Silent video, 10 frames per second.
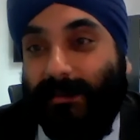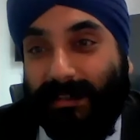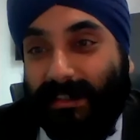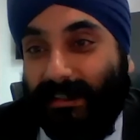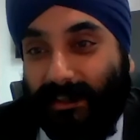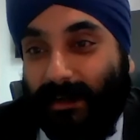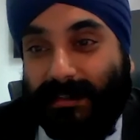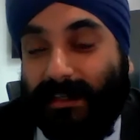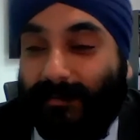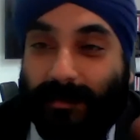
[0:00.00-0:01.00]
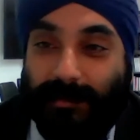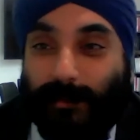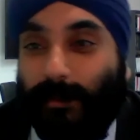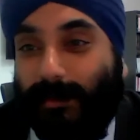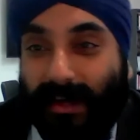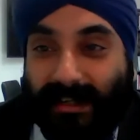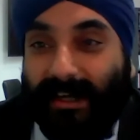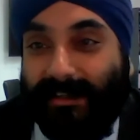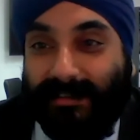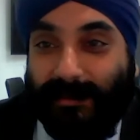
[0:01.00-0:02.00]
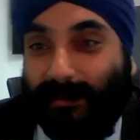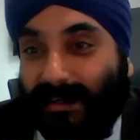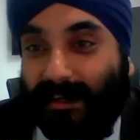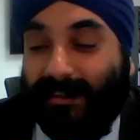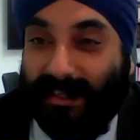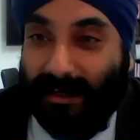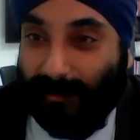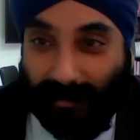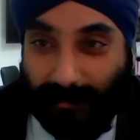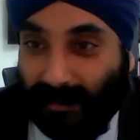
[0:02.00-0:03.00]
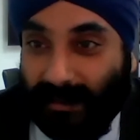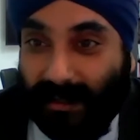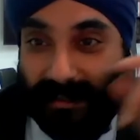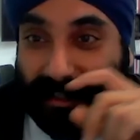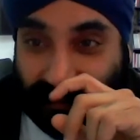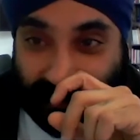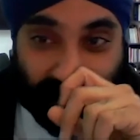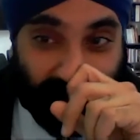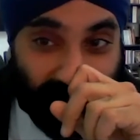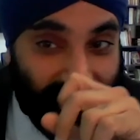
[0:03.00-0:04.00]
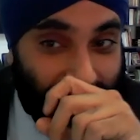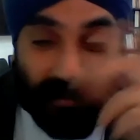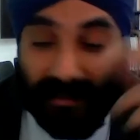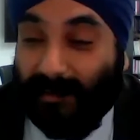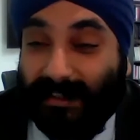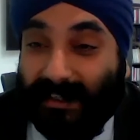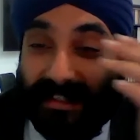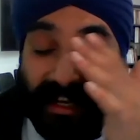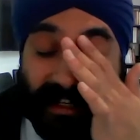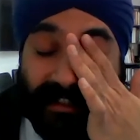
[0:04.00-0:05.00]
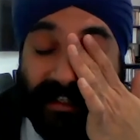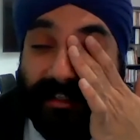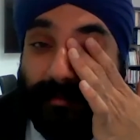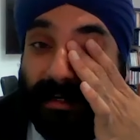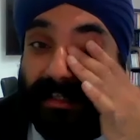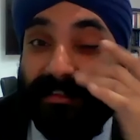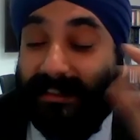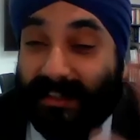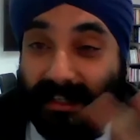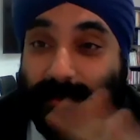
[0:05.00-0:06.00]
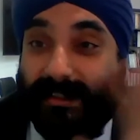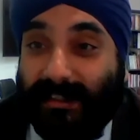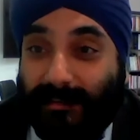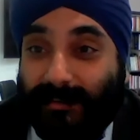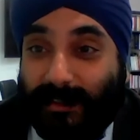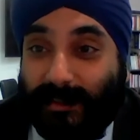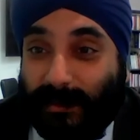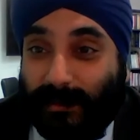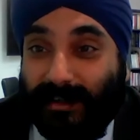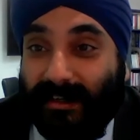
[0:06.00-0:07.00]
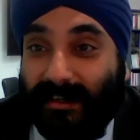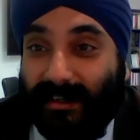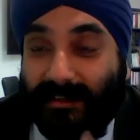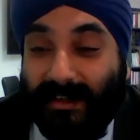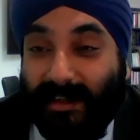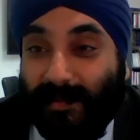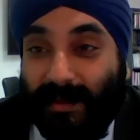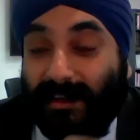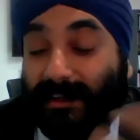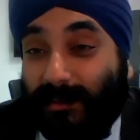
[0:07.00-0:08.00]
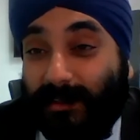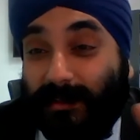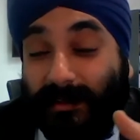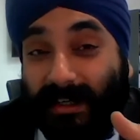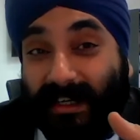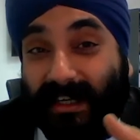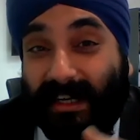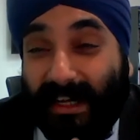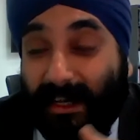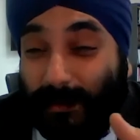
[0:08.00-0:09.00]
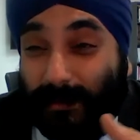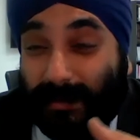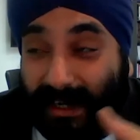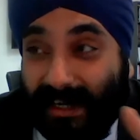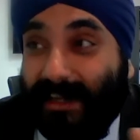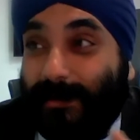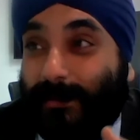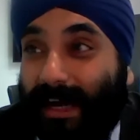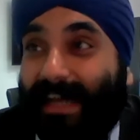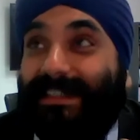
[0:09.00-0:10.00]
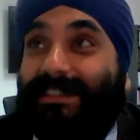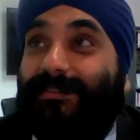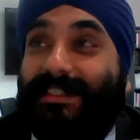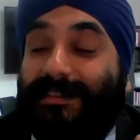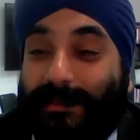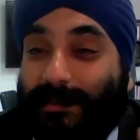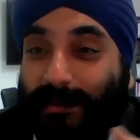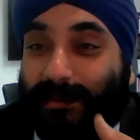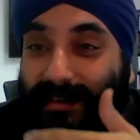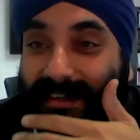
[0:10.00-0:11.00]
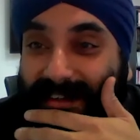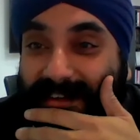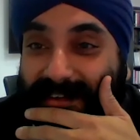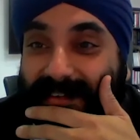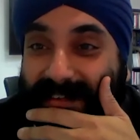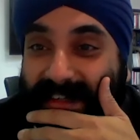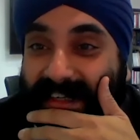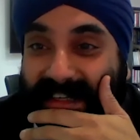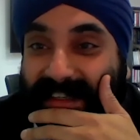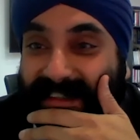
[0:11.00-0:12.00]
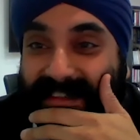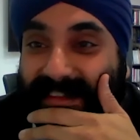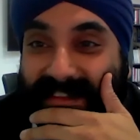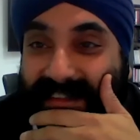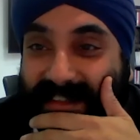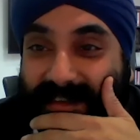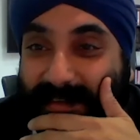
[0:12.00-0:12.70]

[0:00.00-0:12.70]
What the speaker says: Singh type stuff, I'll just walk around Caxton Hall and go to Tower Hill, and that's it, you know. But there's 80 other places, each with a different story, you know. I can do you a legal activism tour in London, you know,